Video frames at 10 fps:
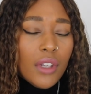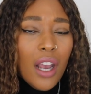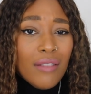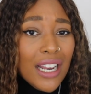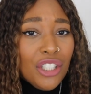
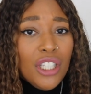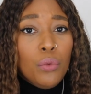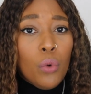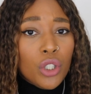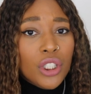I've actually
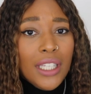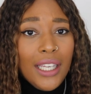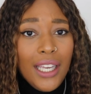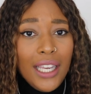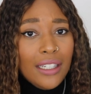washed
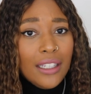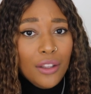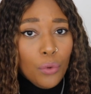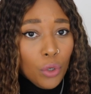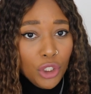it in
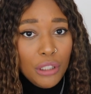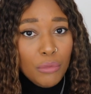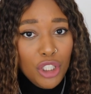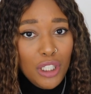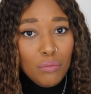the washing
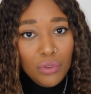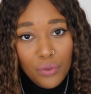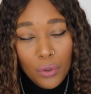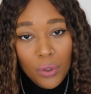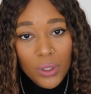machine
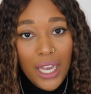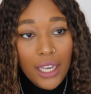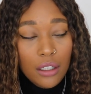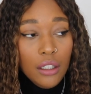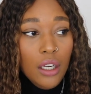before,
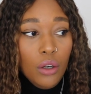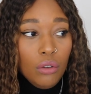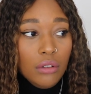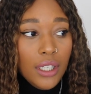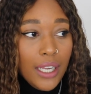like
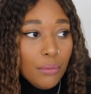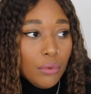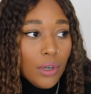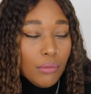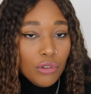on the
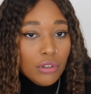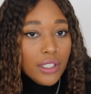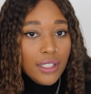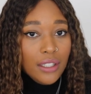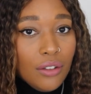label I'm sure
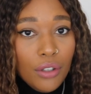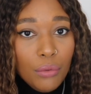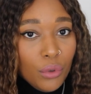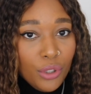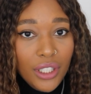it says
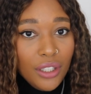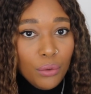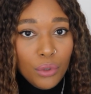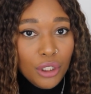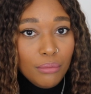don't wash it in the
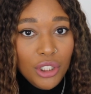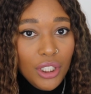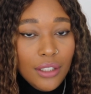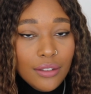washing machine,